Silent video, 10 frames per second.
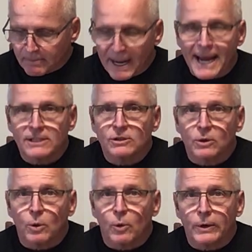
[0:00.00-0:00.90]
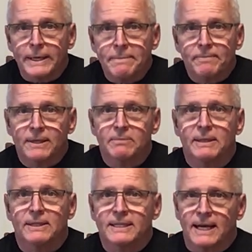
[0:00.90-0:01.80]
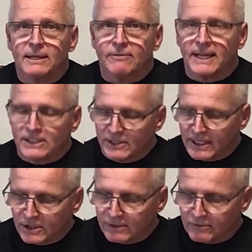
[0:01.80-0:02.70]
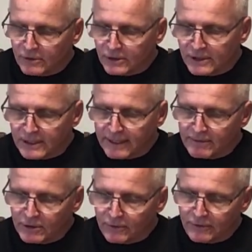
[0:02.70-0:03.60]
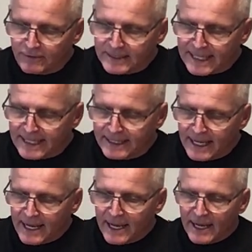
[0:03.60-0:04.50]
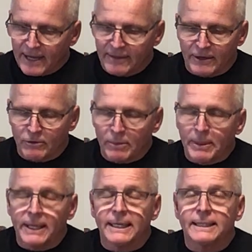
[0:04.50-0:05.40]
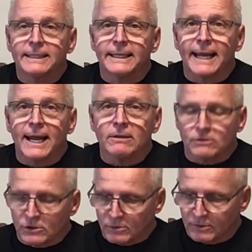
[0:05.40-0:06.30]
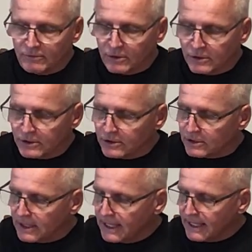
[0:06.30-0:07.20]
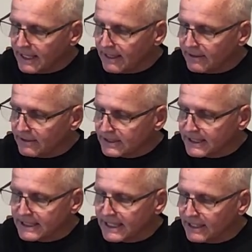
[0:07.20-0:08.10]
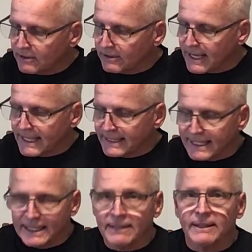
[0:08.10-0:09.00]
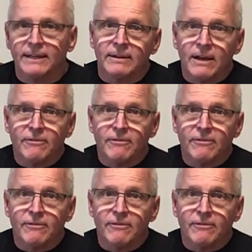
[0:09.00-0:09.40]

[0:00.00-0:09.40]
past glory. It'll be the title of that section, verses 11 through 15. Then rebellion denounced in verses 16 through 19. And then